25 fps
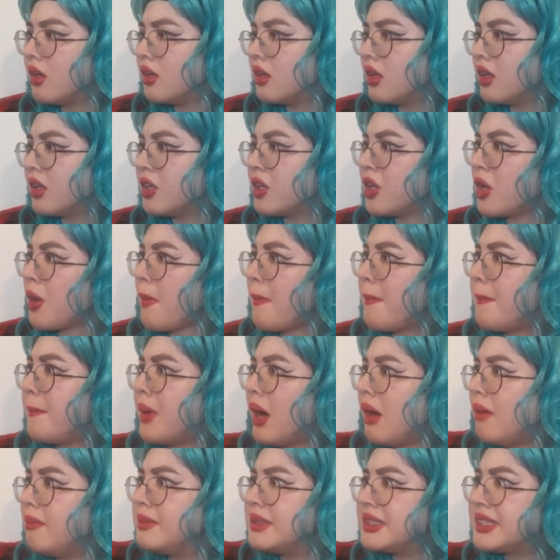Your
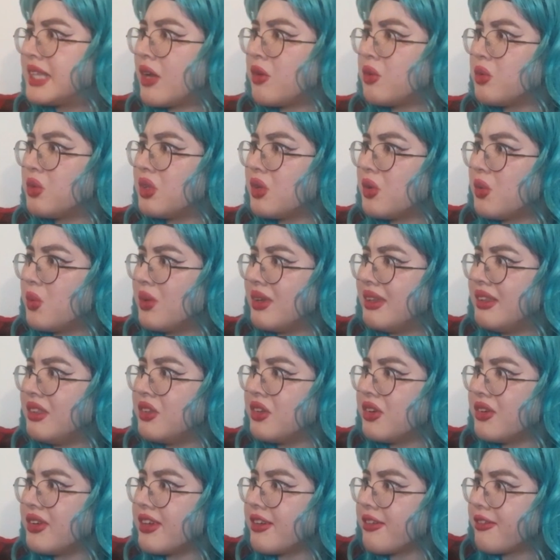bum's out the window,
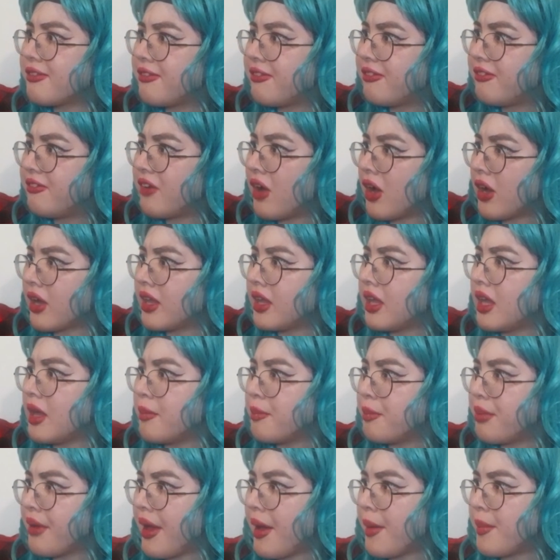you
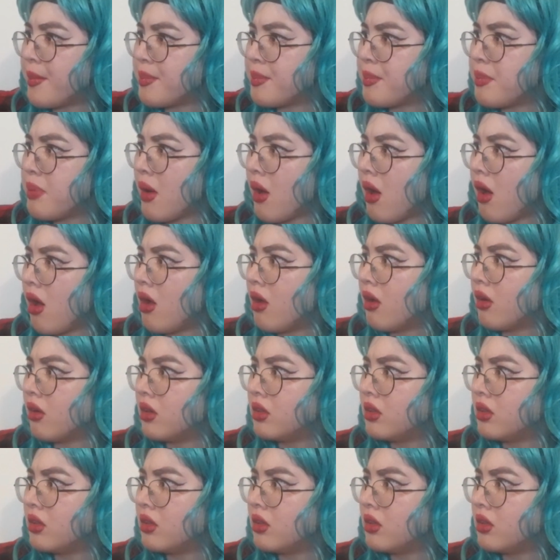fucking bambot.